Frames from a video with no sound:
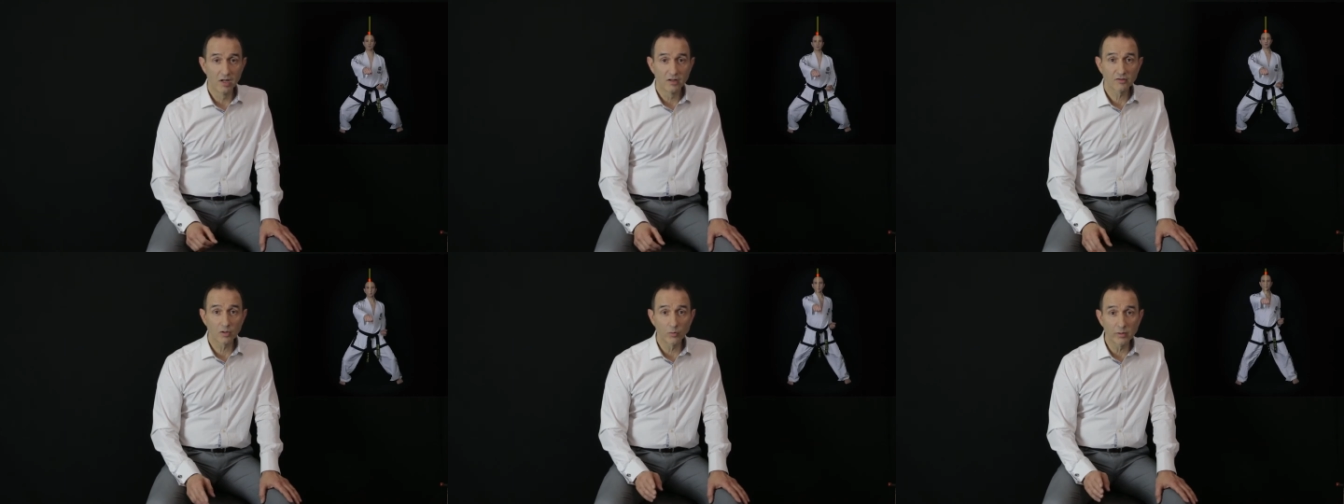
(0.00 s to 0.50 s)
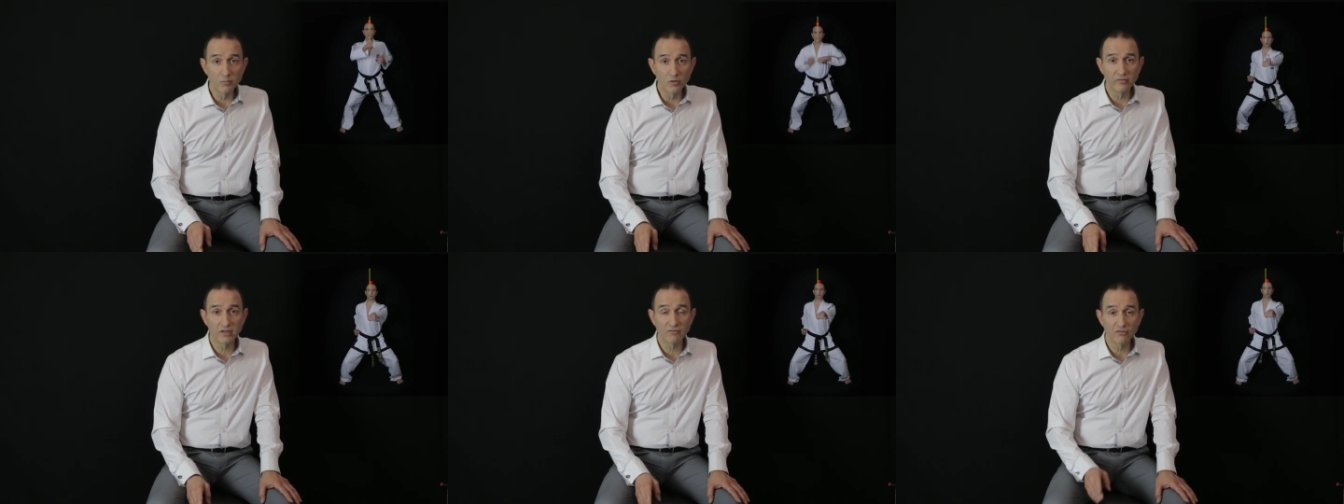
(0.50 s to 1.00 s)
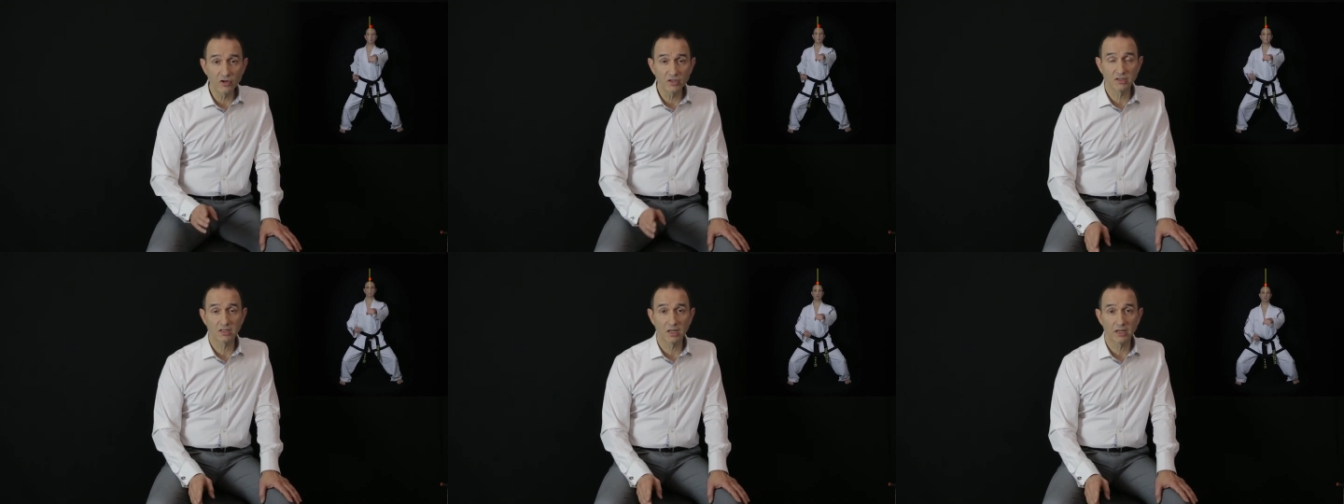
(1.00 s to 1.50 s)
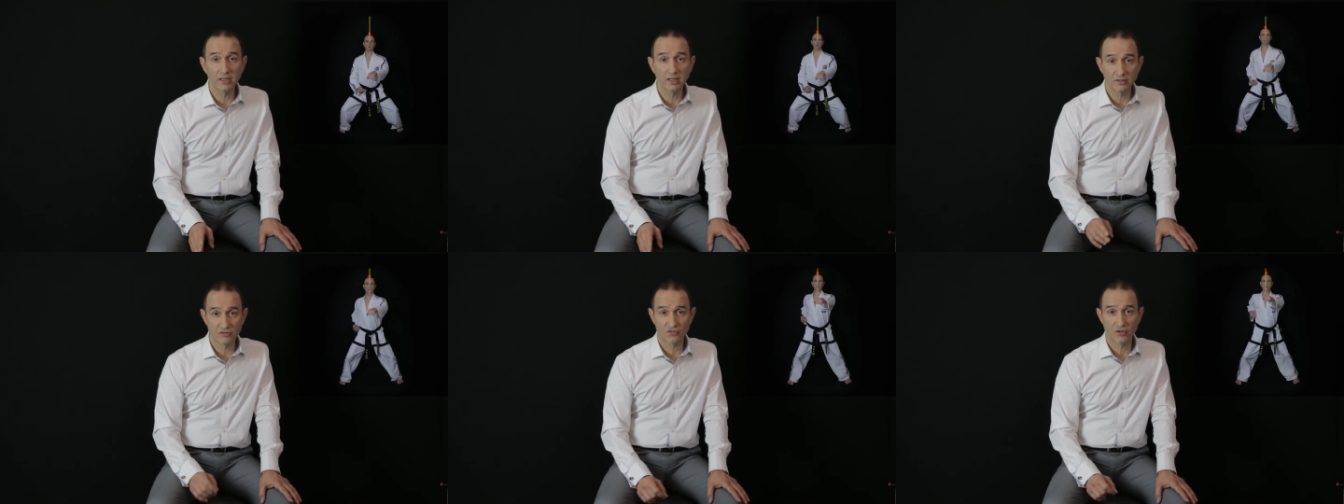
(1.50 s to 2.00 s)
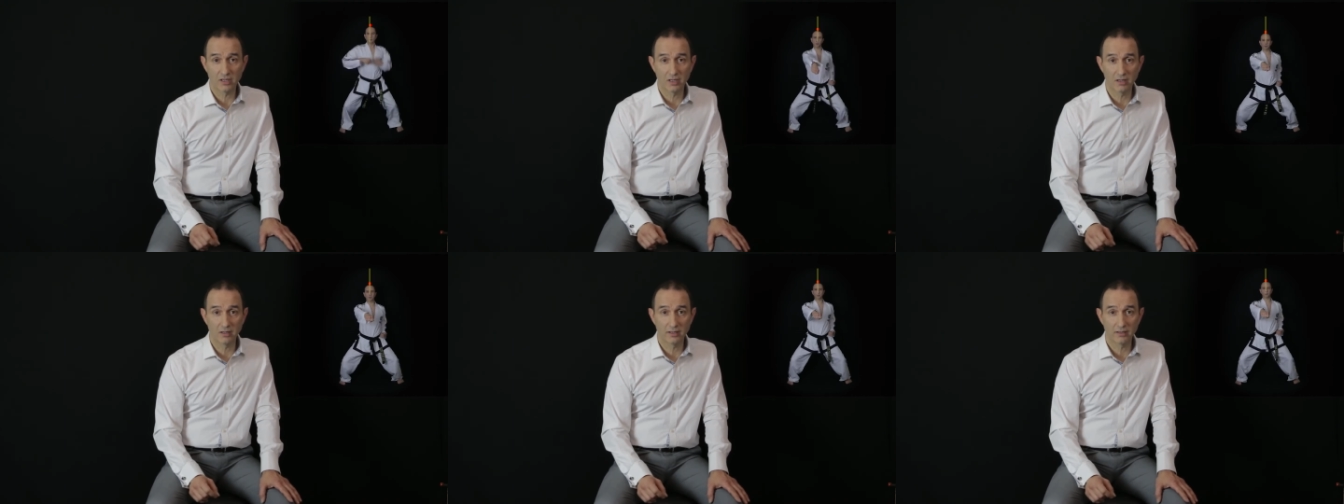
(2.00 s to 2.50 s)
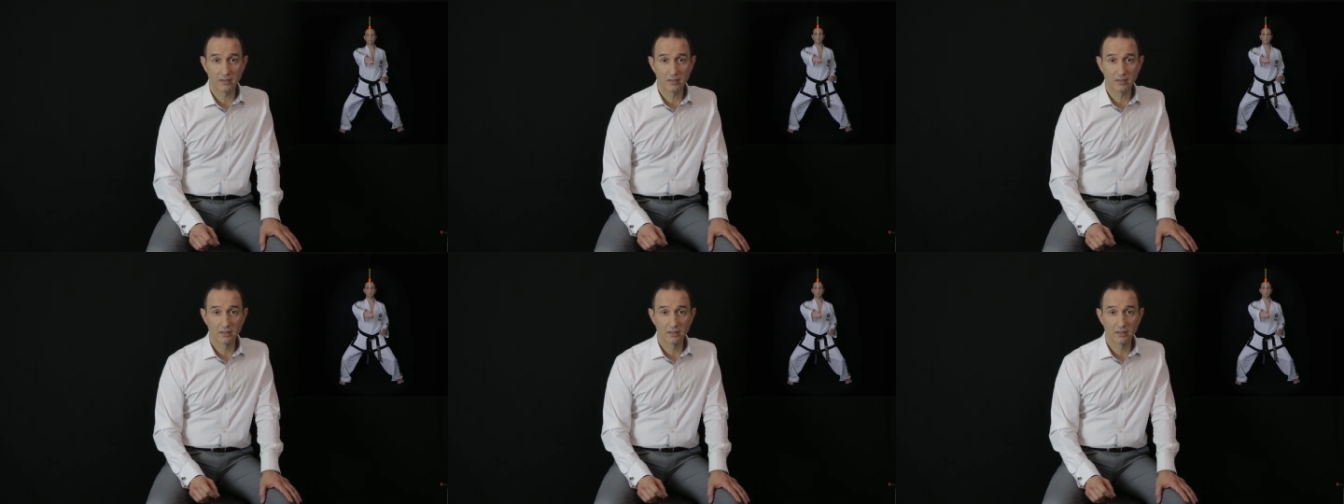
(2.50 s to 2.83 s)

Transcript: So we're moving vertically in a straight line.